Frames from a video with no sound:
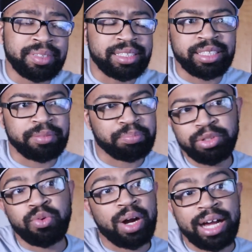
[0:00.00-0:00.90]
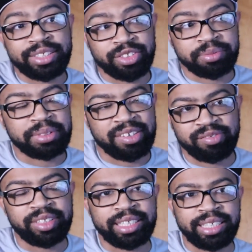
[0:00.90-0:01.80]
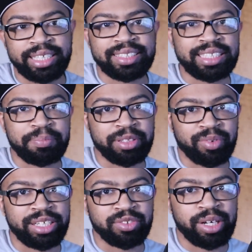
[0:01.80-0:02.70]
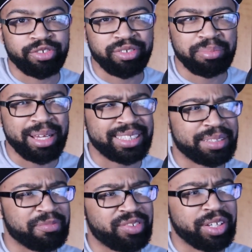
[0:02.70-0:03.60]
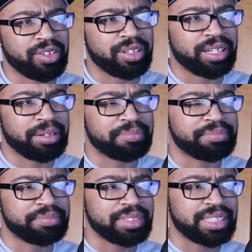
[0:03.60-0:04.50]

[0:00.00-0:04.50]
And the blue eyes are definitely a nice step in the right direction. Makes him feel, um,